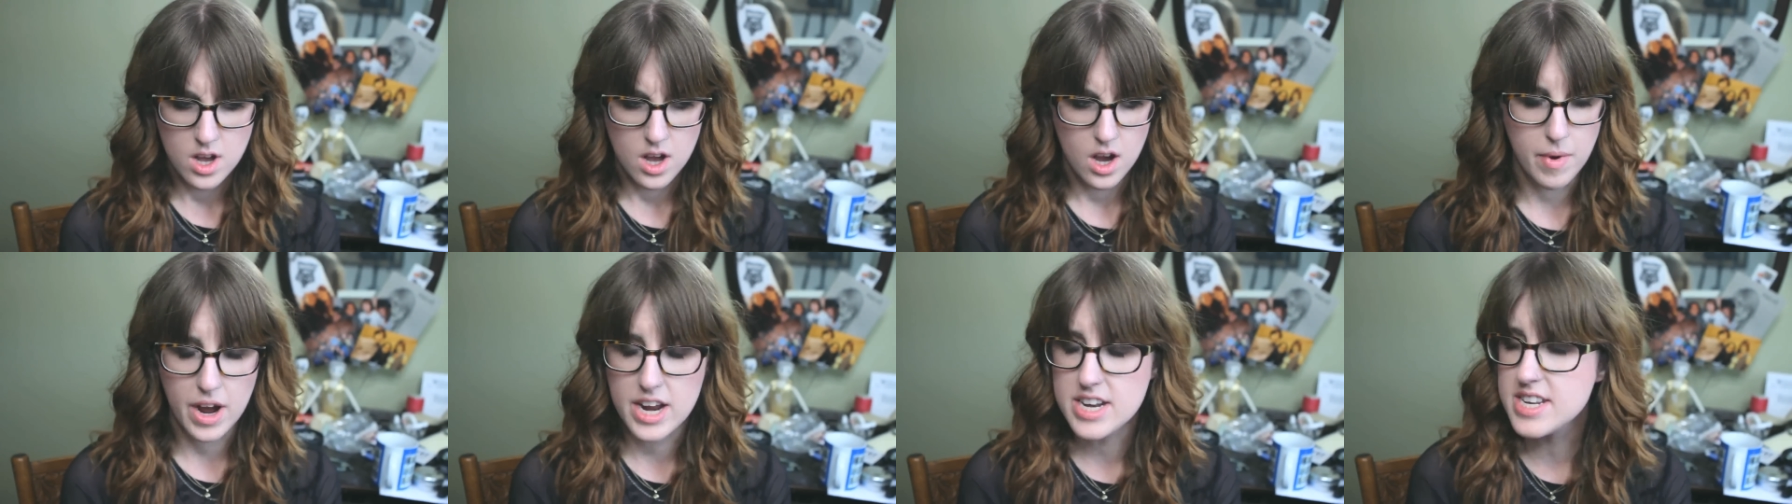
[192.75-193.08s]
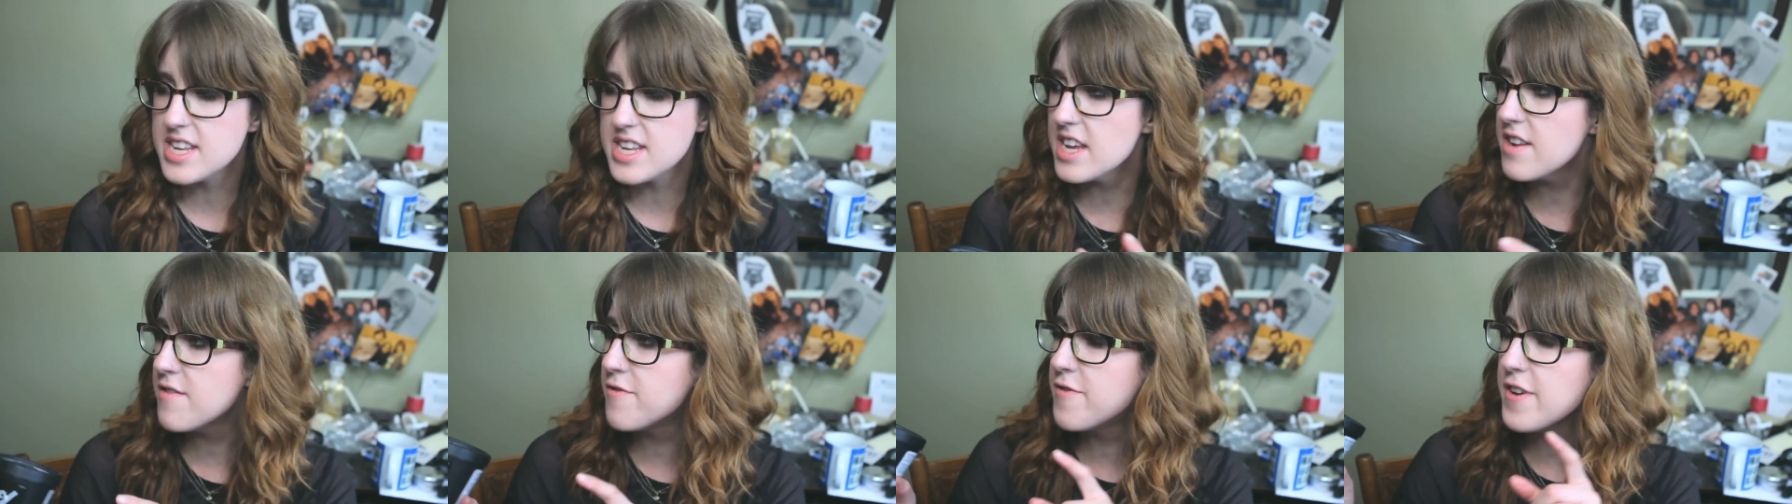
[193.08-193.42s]
I
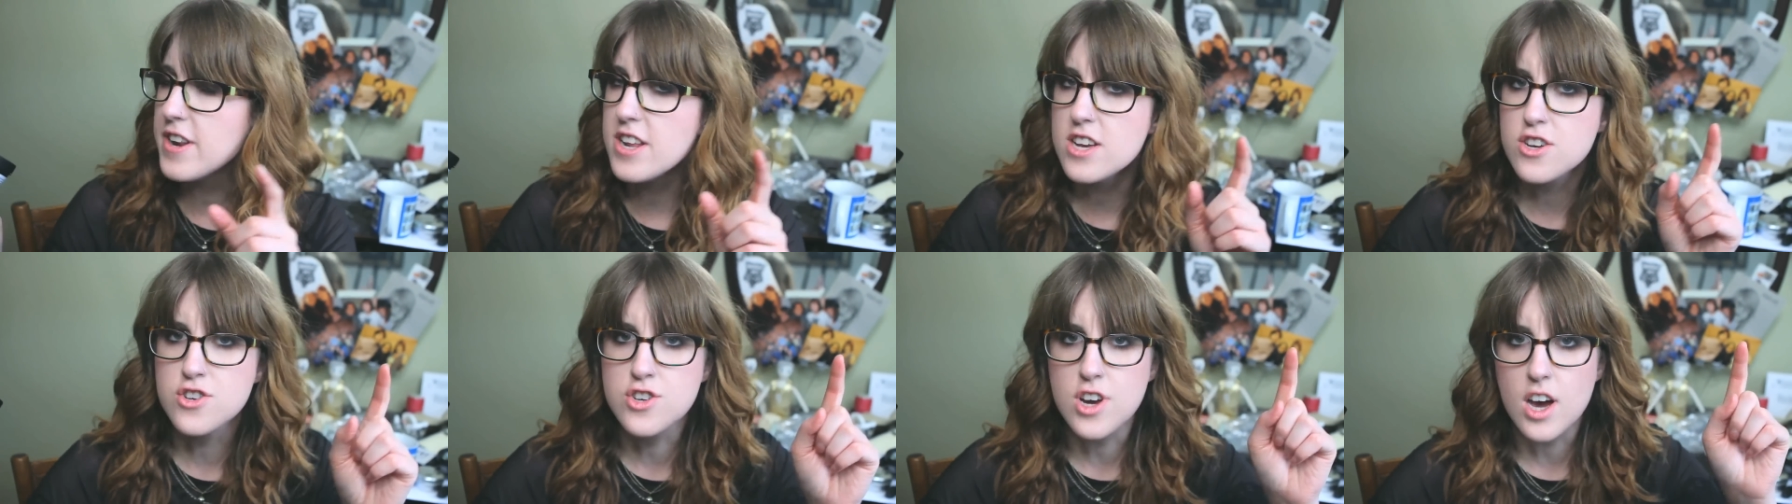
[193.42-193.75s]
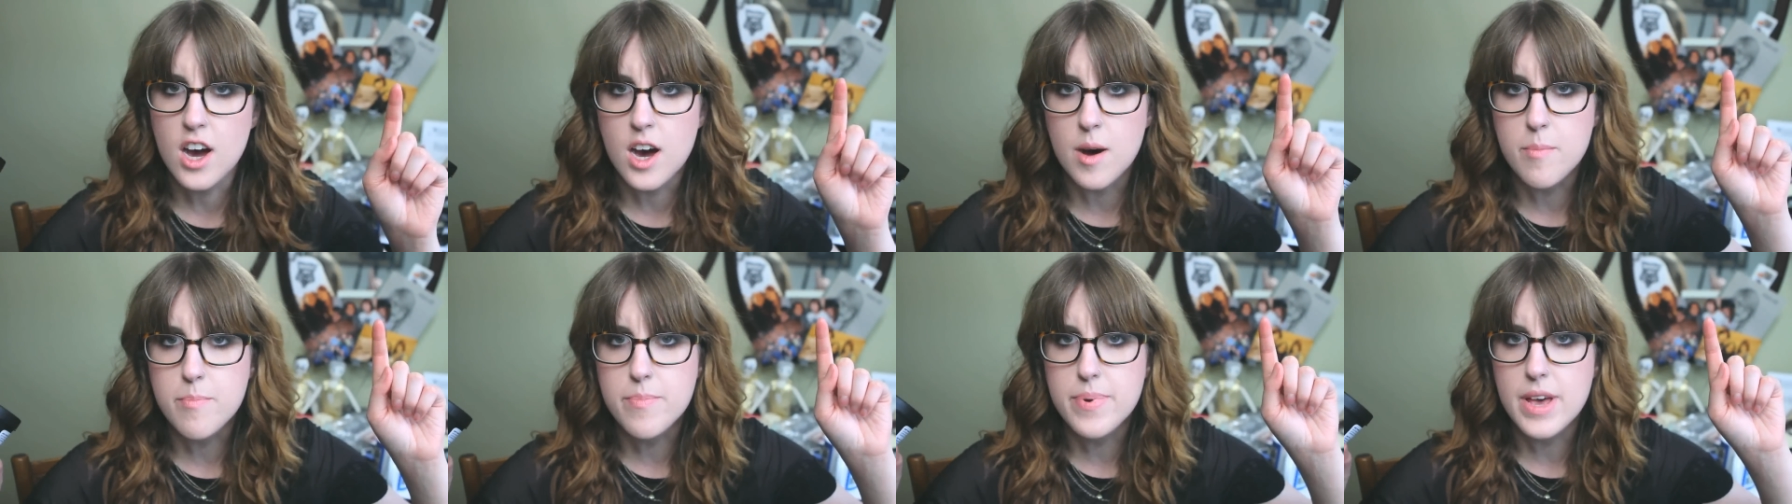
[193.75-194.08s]
did finish
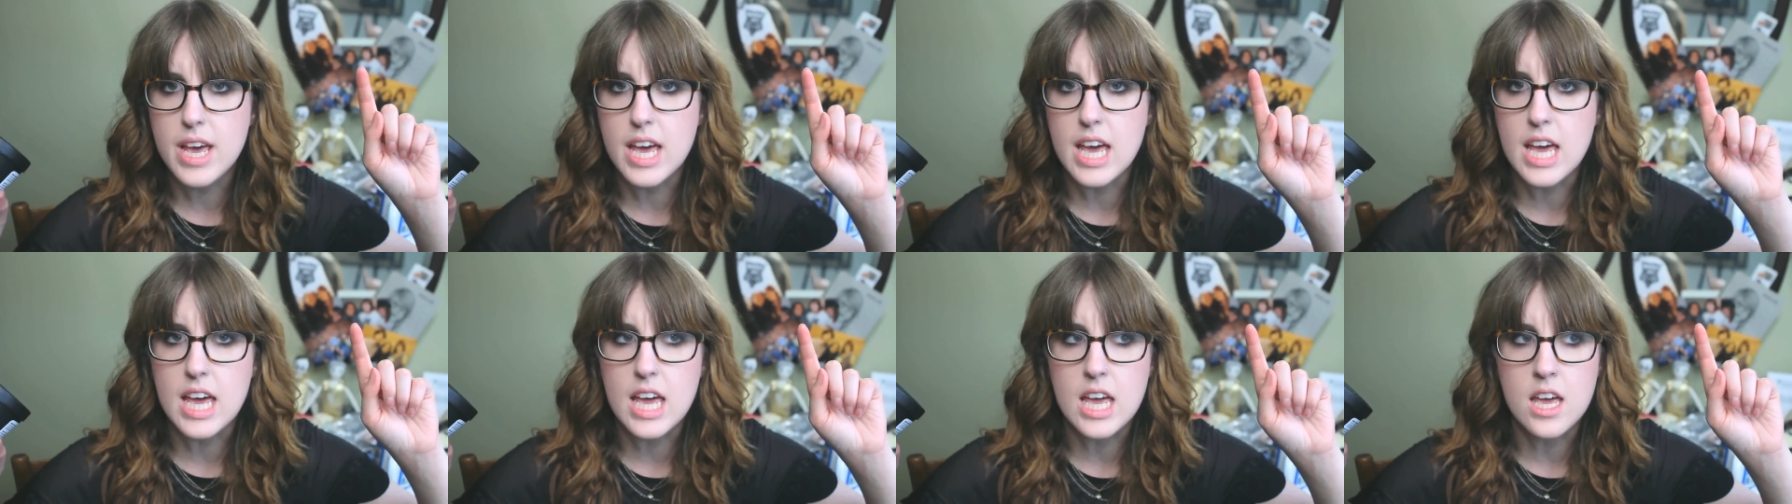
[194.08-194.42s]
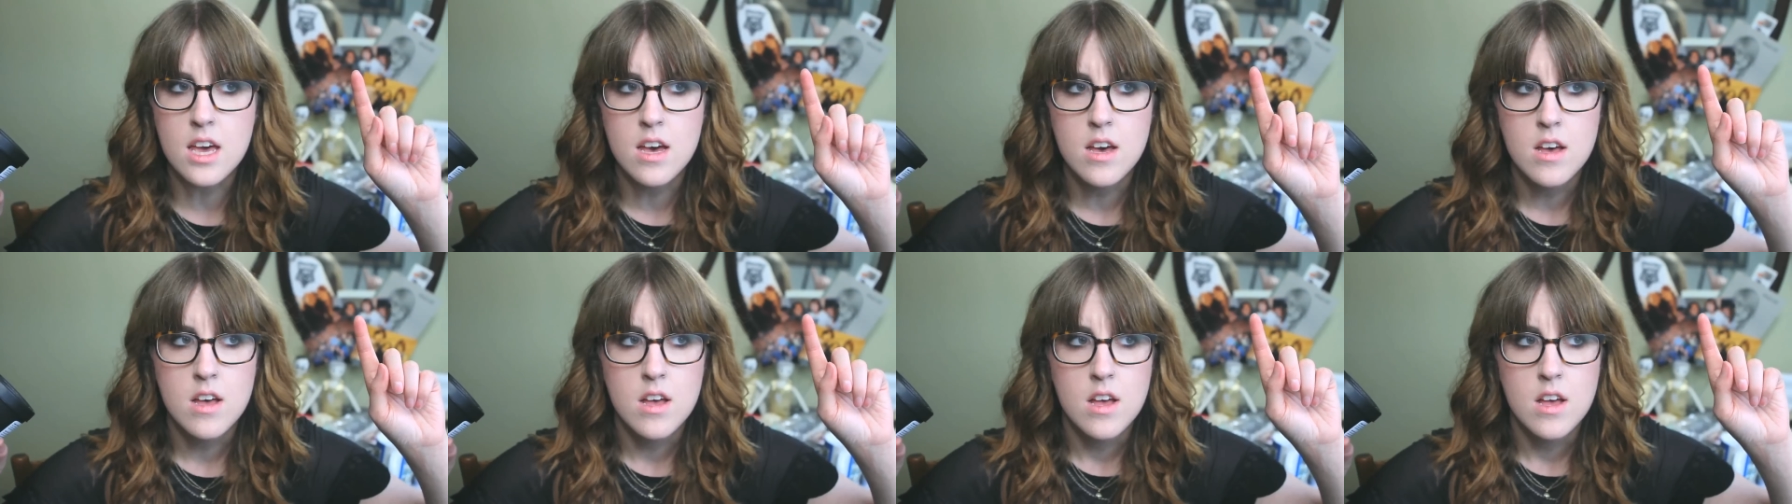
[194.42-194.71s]
up a